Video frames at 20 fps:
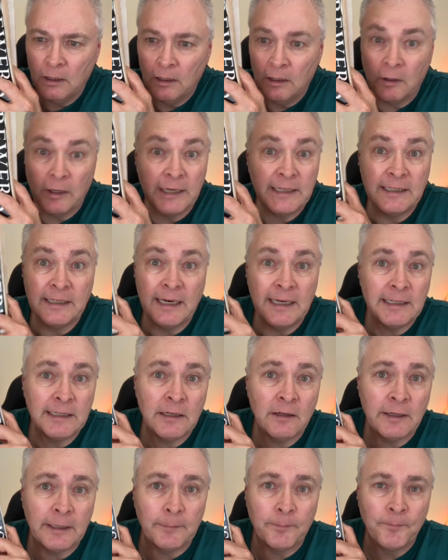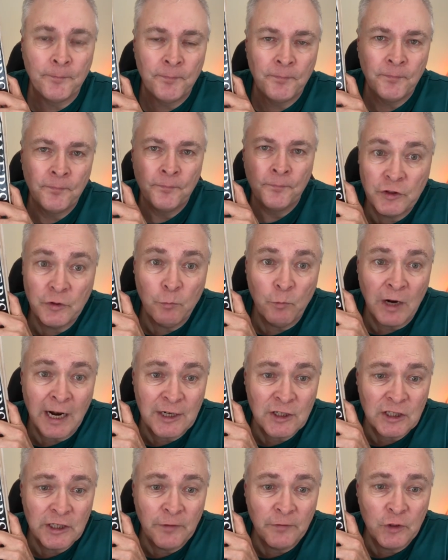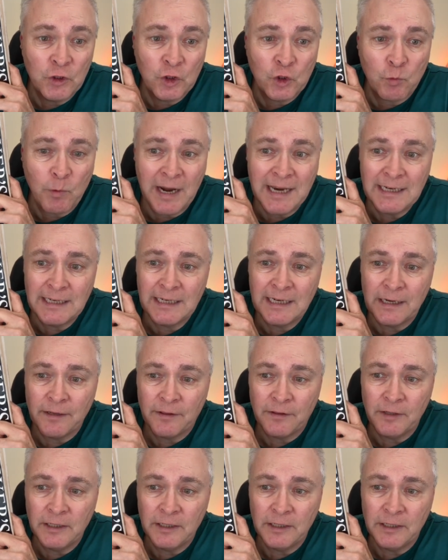1989. We're actually at the 20th